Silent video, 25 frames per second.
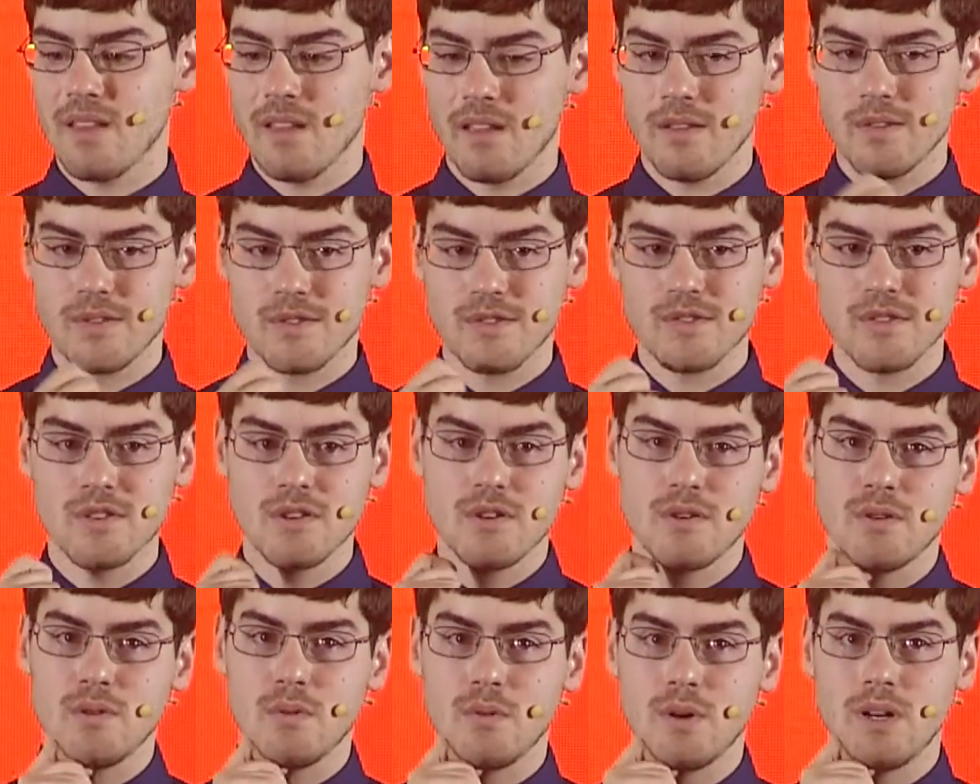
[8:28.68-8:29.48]

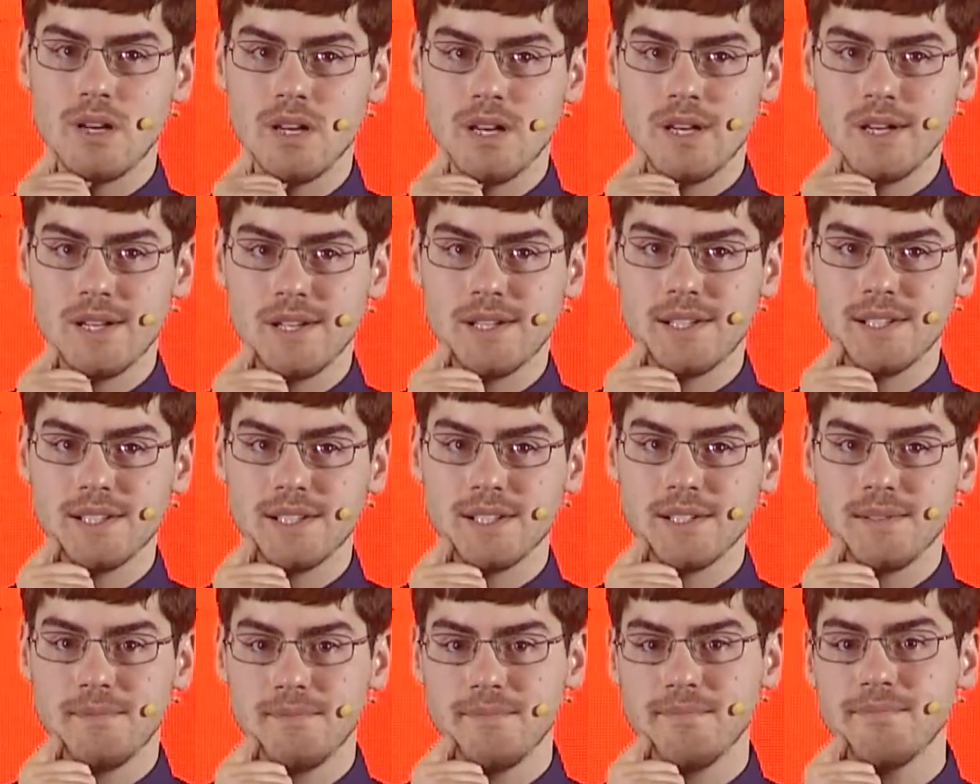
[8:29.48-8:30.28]
so, a
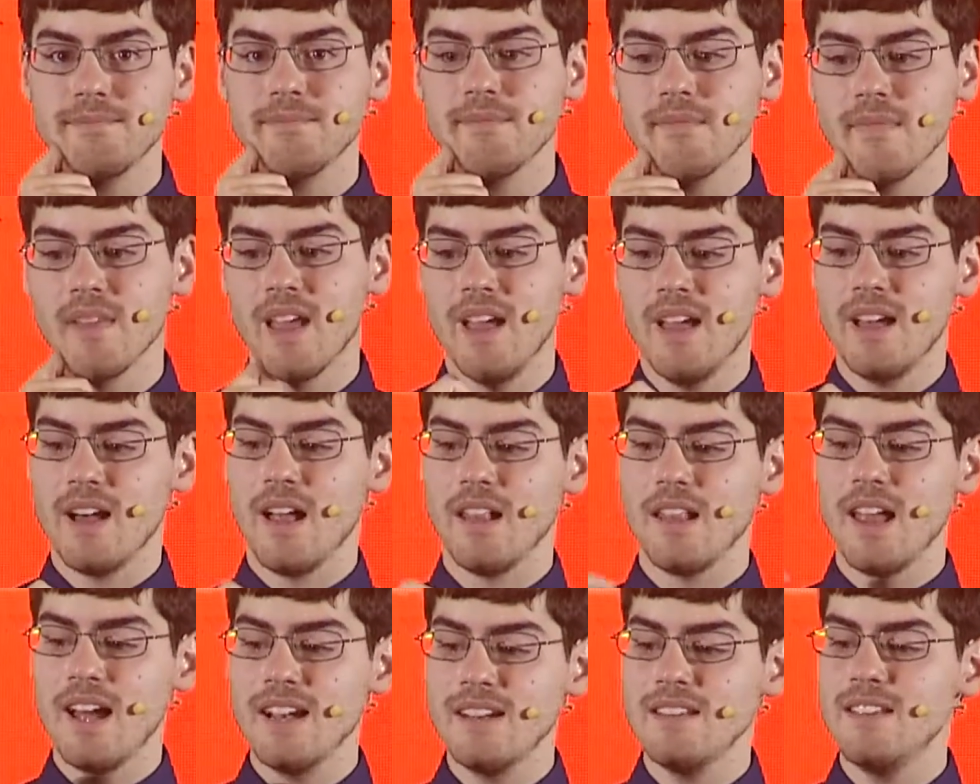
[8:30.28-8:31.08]

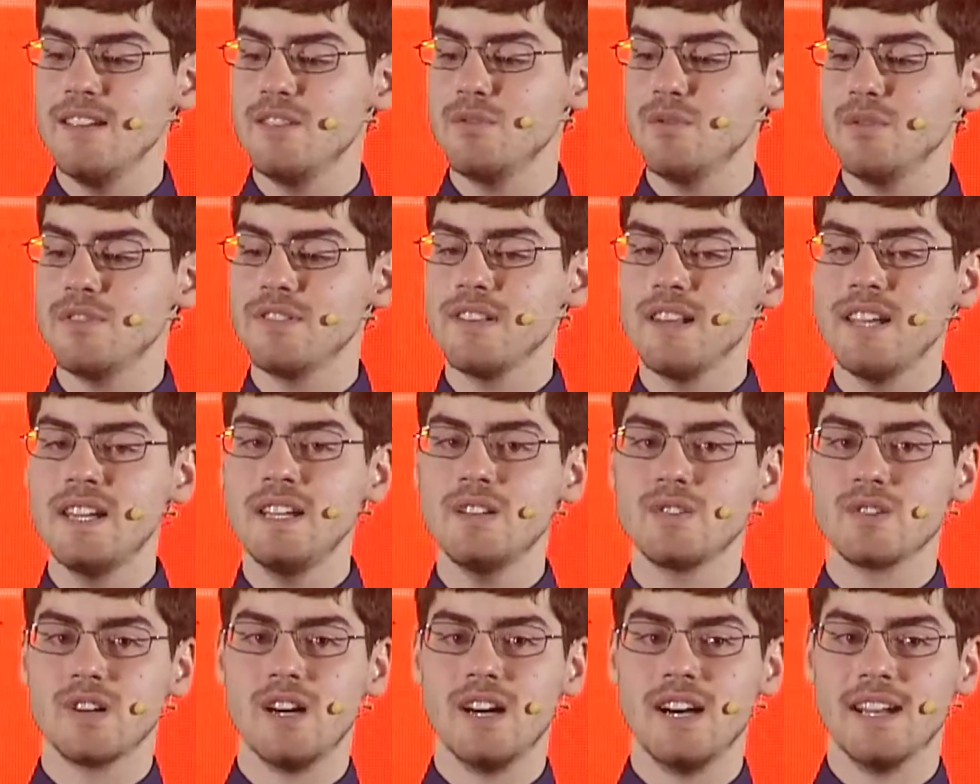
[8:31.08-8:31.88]
lot of this was
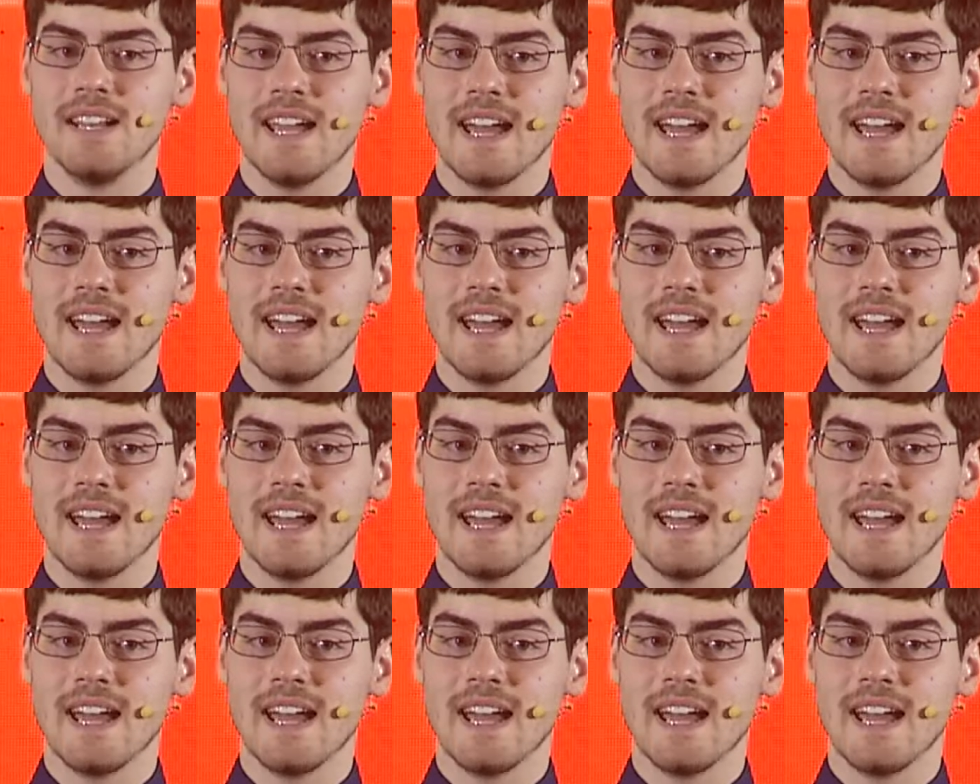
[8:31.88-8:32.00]
later on,